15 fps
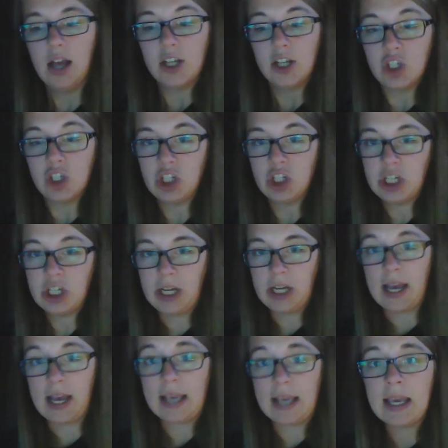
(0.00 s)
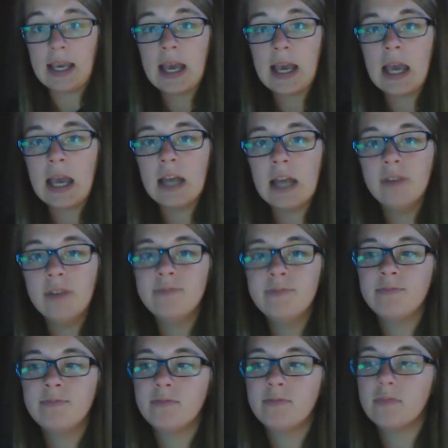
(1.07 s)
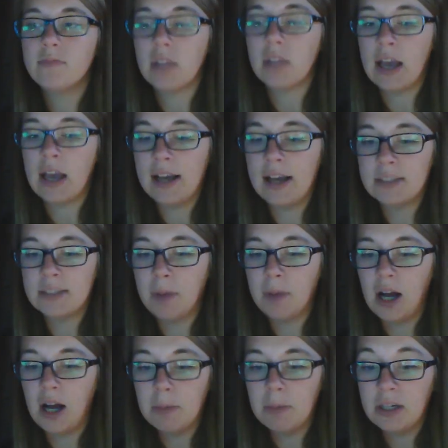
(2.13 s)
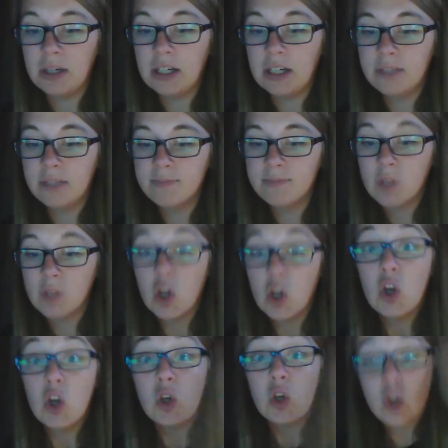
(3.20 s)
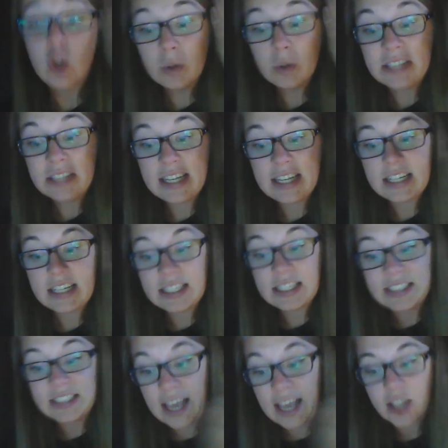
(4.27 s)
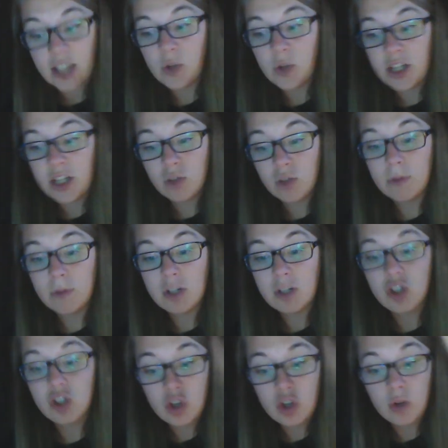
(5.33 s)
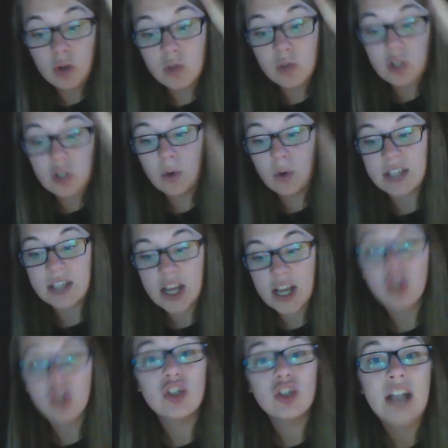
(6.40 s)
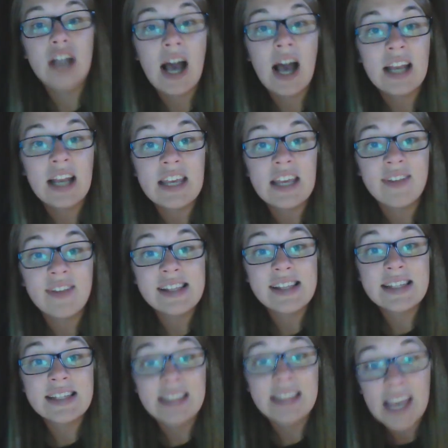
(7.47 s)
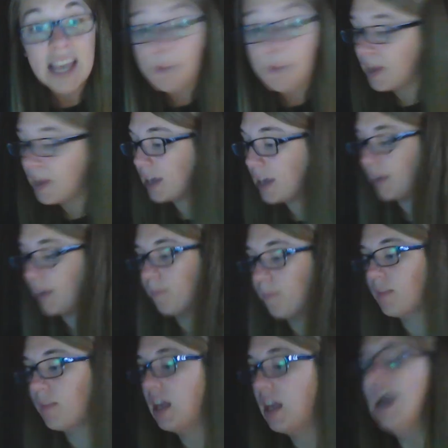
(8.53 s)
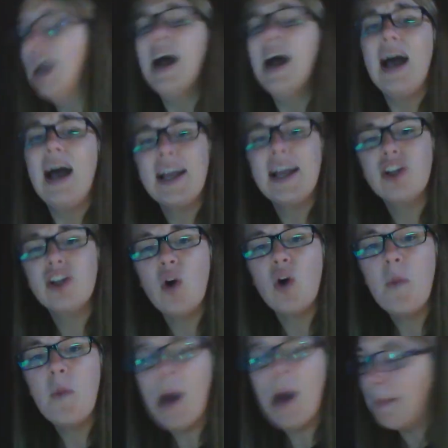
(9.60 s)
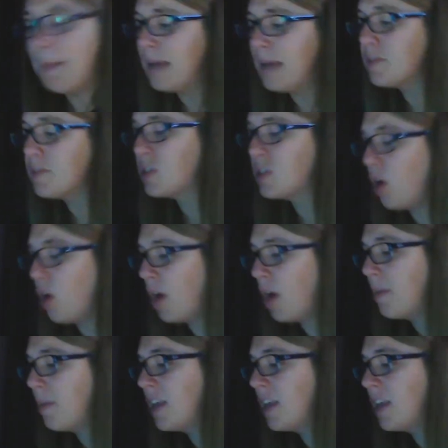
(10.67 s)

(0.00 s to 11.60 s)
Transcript: Chicken. Yes, Papa. You did it again. You interrupted two stories and you're not even sleepy. I know, Papa, I'm sorry, but